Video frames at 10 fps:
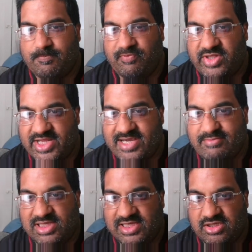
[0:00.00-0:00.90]

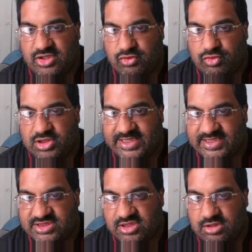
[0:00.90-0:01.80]
namely New
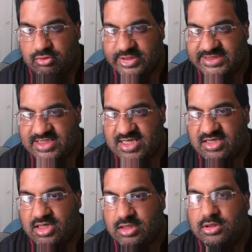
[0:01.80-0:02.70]
Orleans,
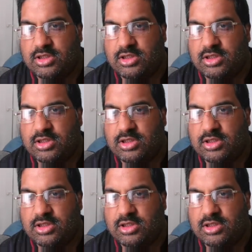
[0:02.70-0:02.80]
Louisiana.